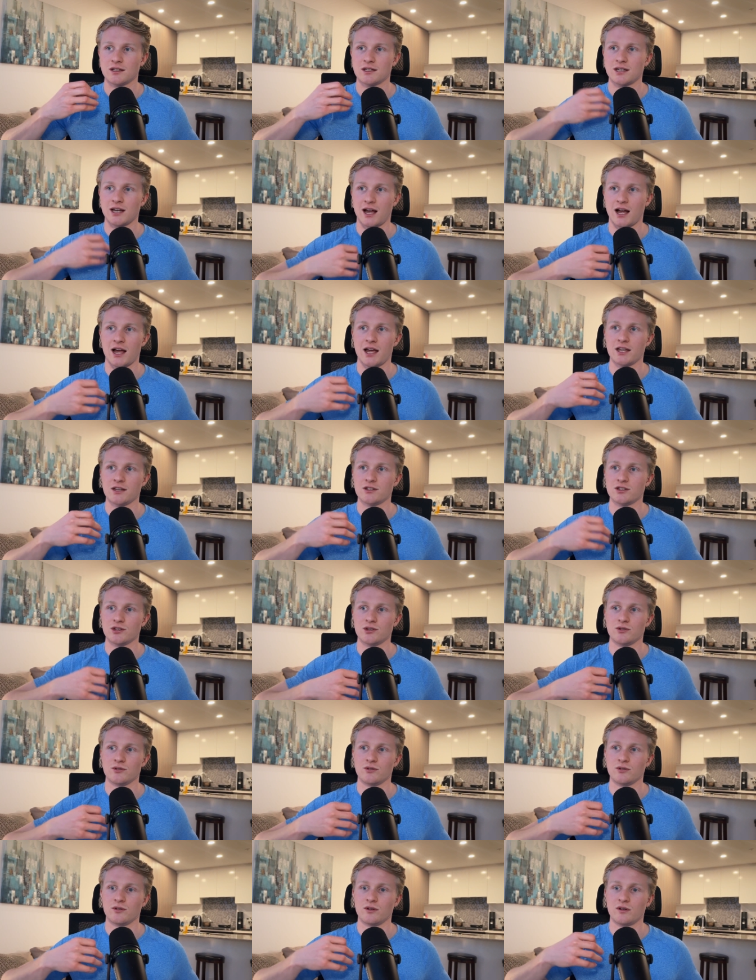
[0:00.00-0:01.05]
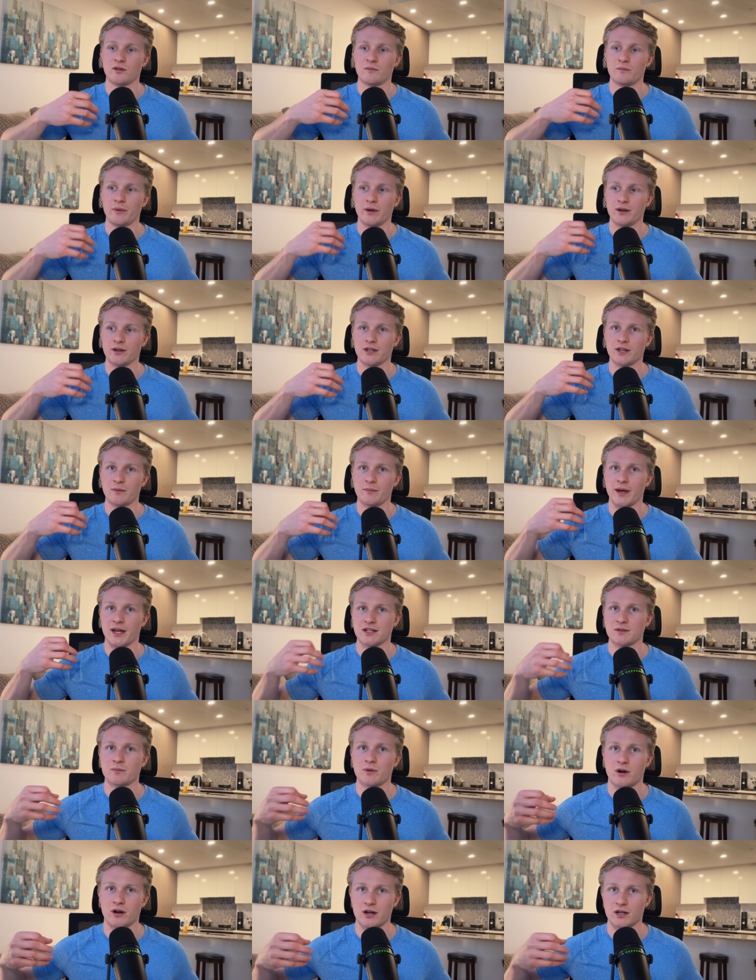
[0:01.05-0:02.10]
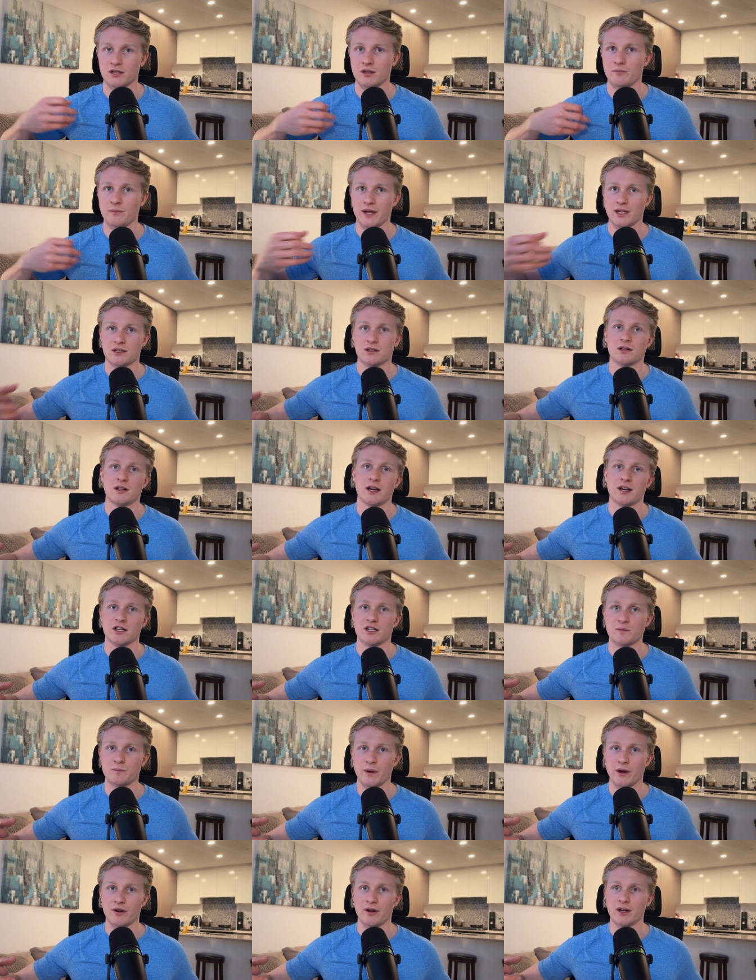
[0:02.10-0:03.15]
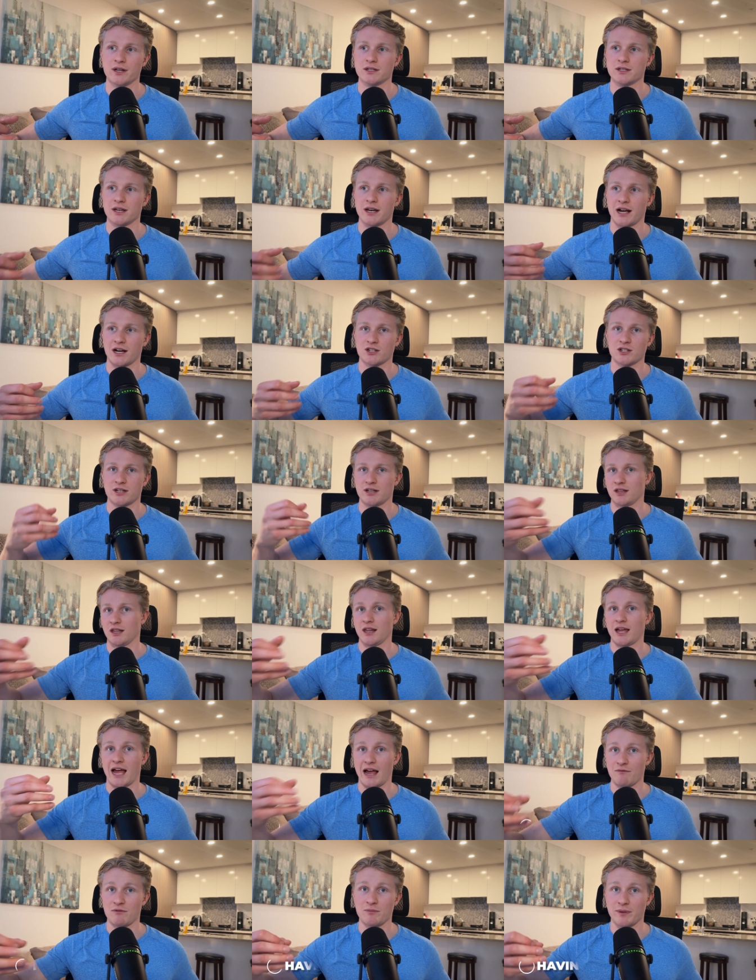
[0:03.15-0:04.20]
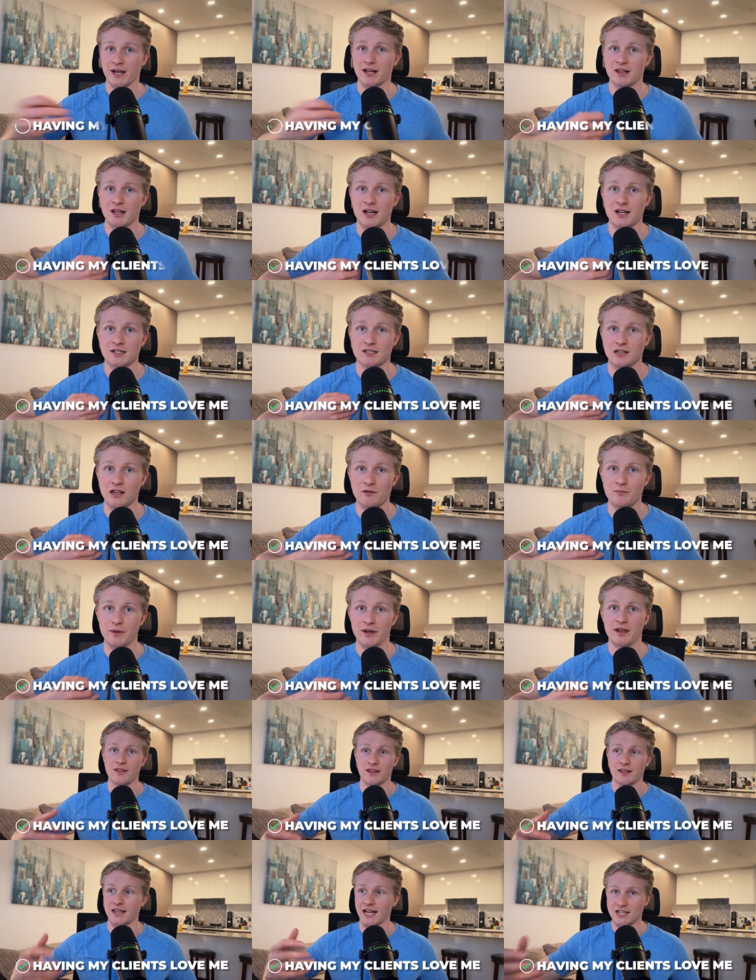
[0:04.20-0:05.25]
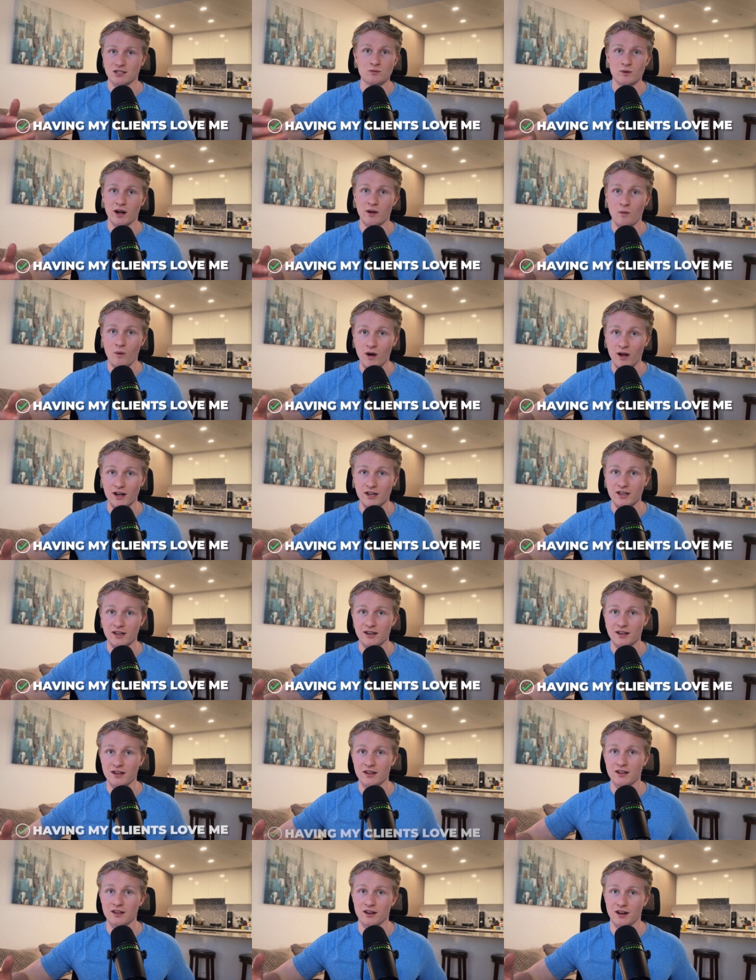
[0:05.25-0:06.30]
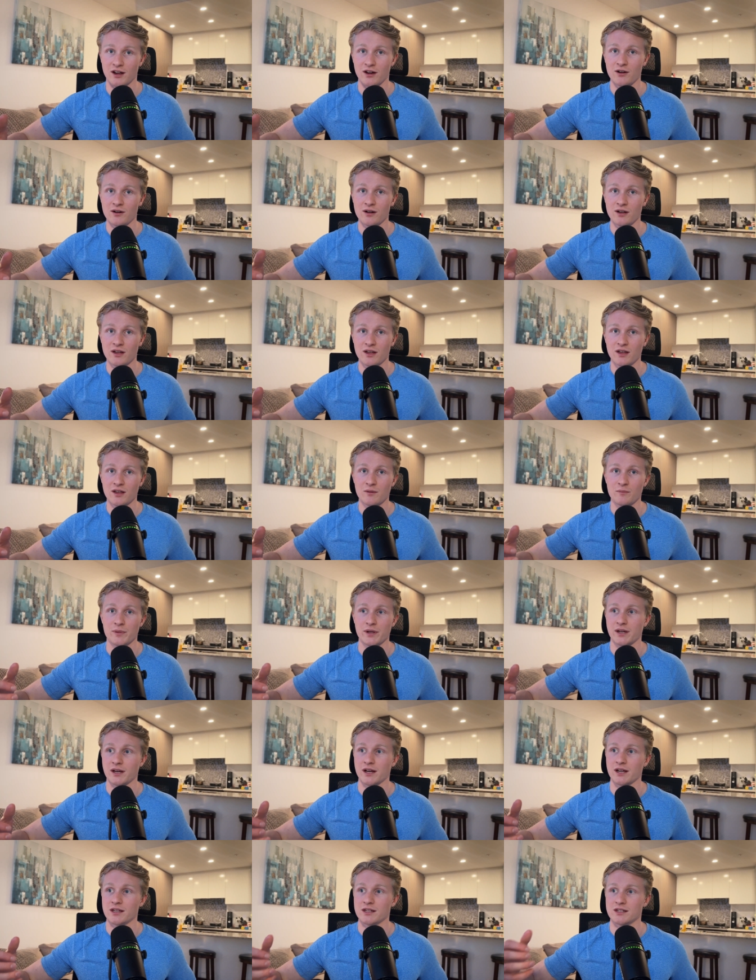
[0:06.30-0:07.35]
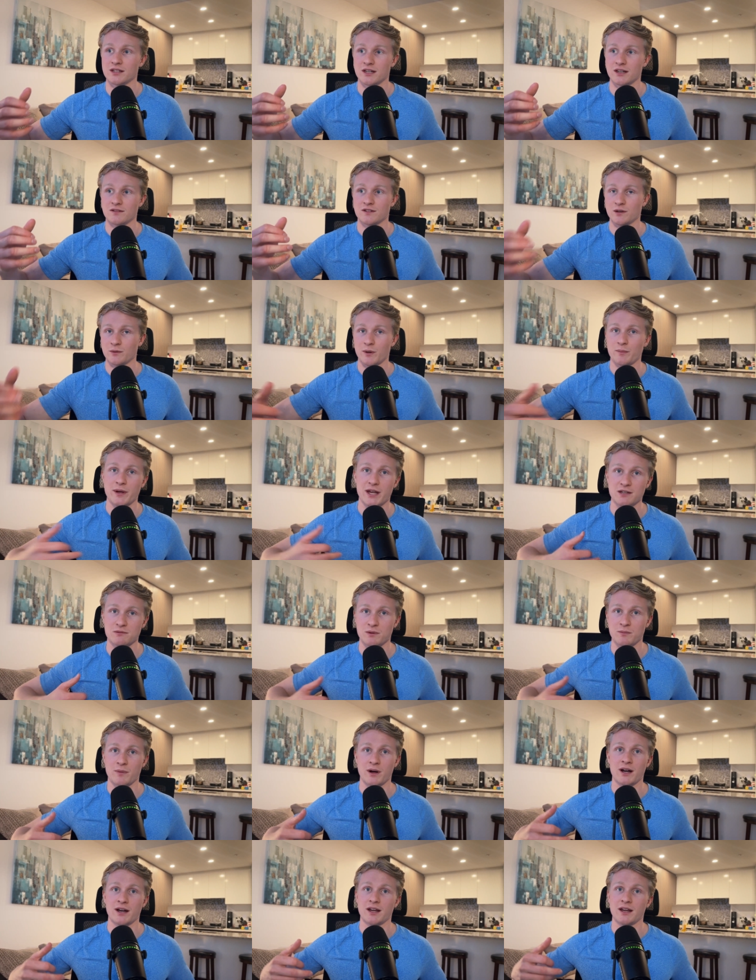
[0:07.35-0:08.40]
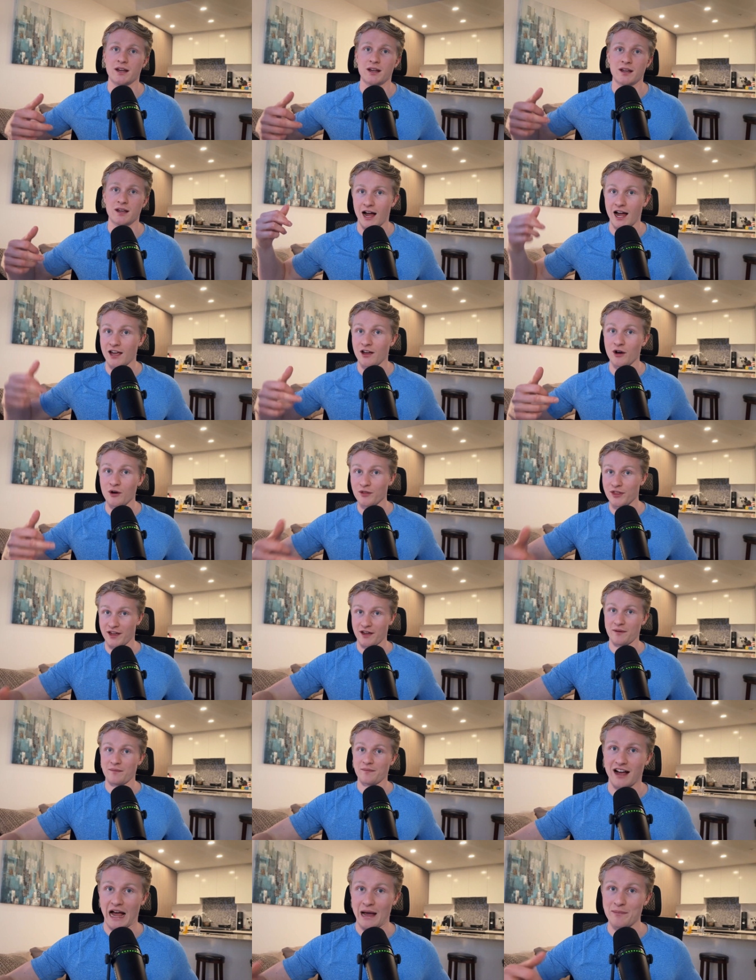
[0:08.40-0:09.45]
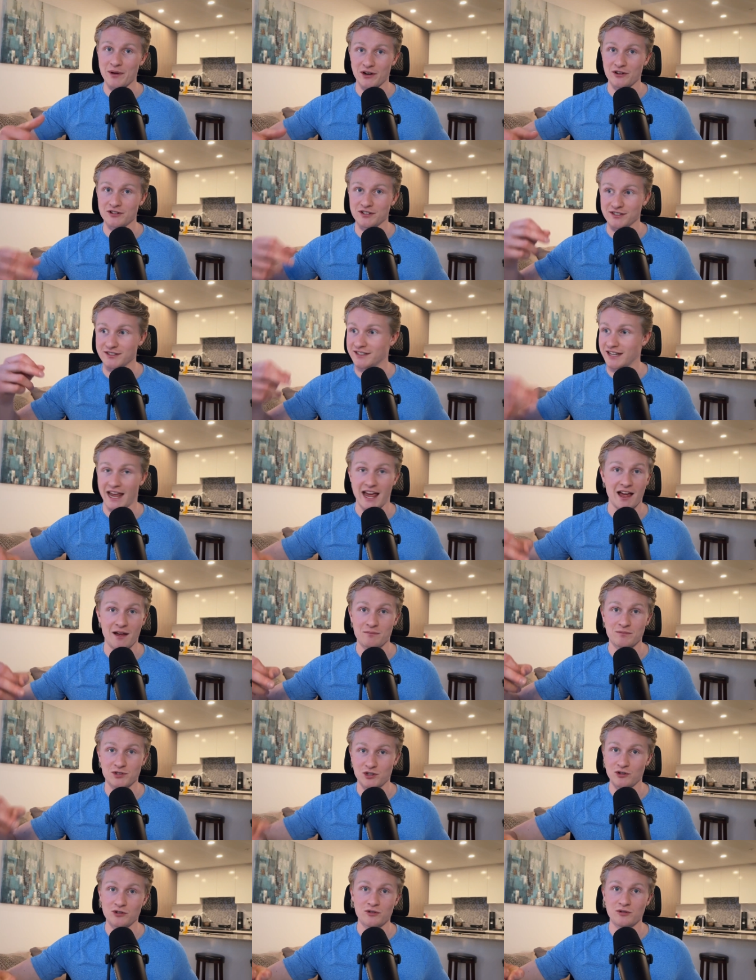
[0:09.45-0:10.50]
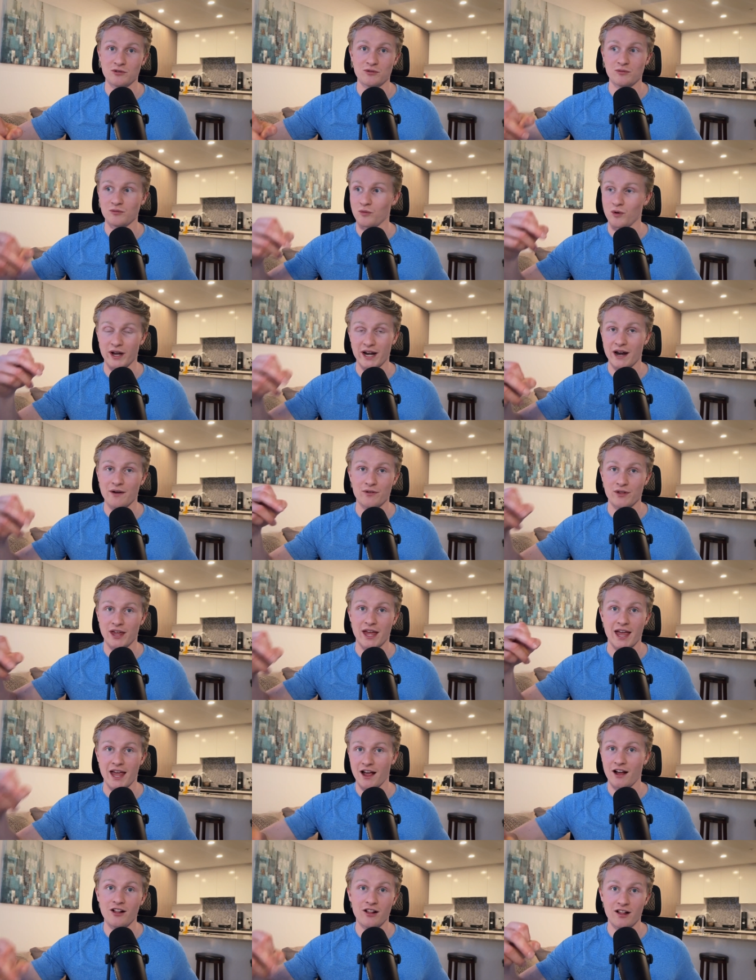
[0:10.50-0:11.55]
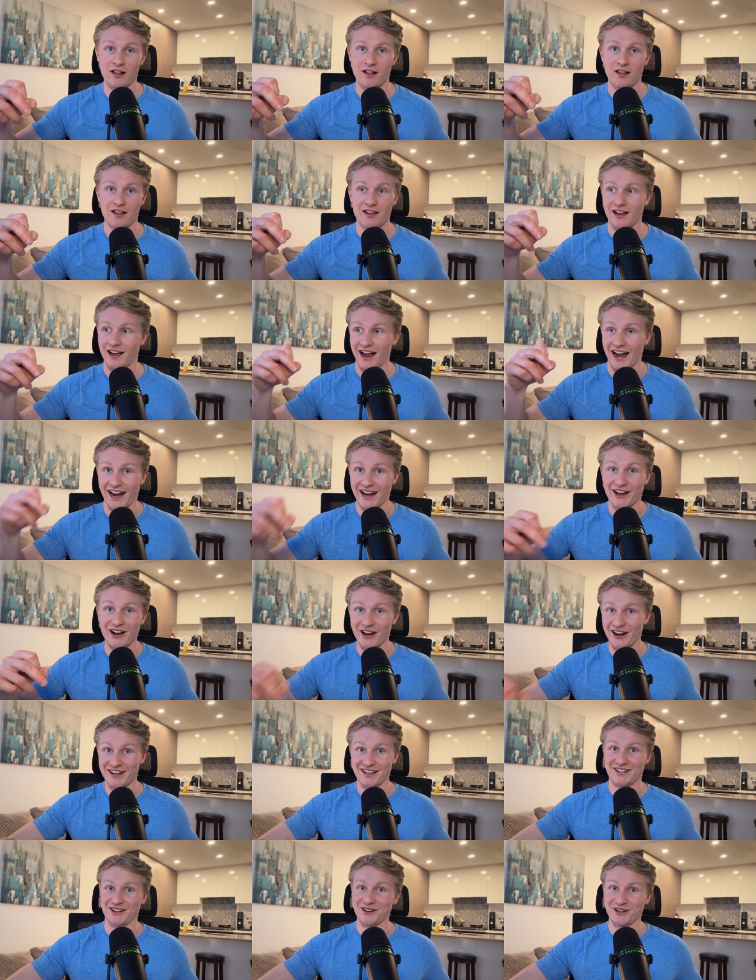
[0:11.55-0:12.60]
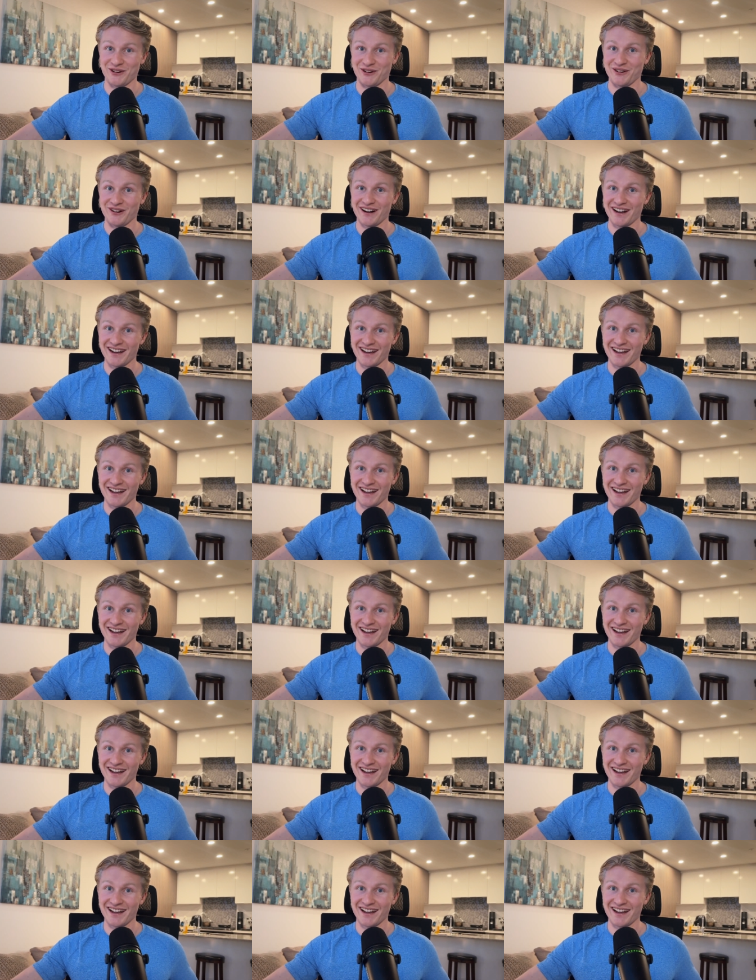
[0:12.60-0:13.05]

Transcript: tied to building the best product, the best client experience, and actually having my clients love me. Like that's what I want, you know? Because if somebody pays me money, I owe them. I better damn do whatever the hell I gotta do